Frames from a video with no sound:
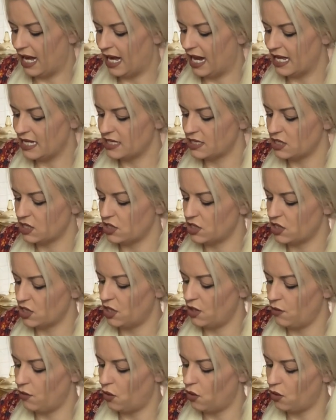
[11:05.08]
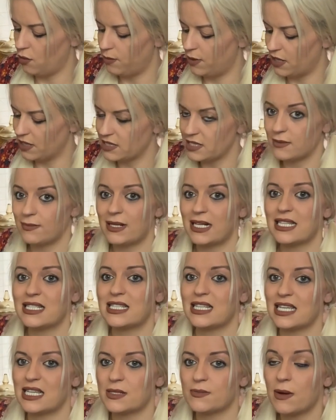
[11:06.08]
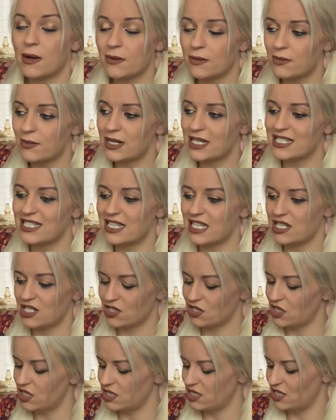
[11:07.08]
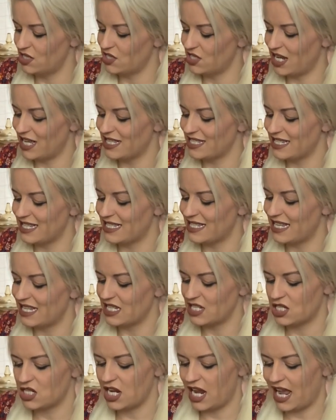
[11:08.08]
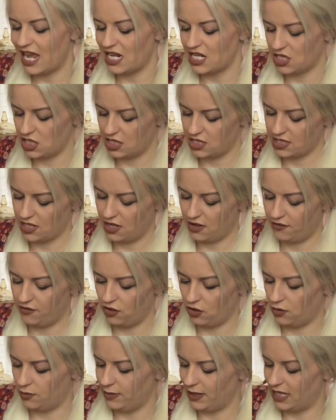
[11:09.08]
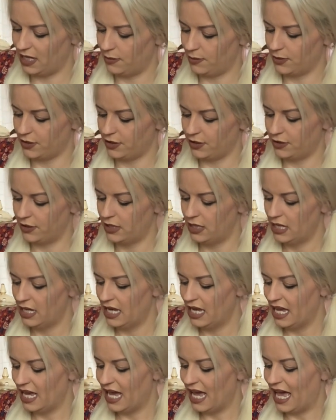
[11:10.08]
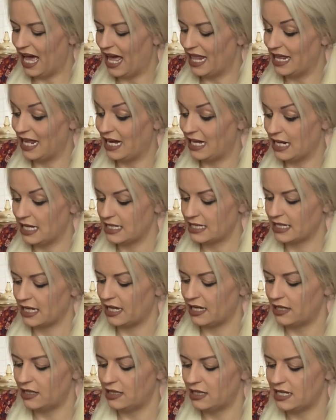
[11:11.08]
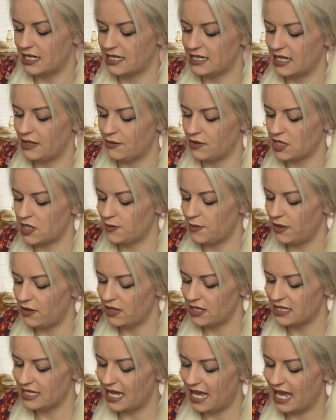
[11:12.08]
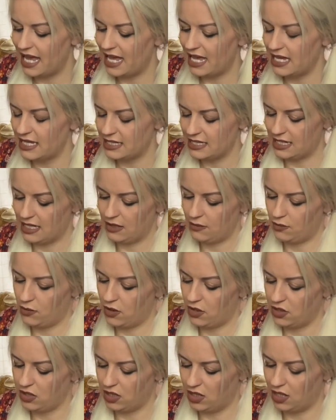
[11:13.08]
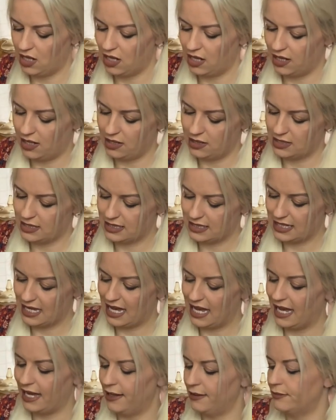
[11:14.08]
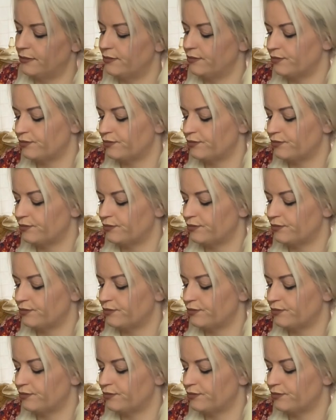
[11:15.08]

Let's just do all possibilities, probabilities, choices, chances and changes of your people. And then let's go. Let's see what spirits say, see what the cards say.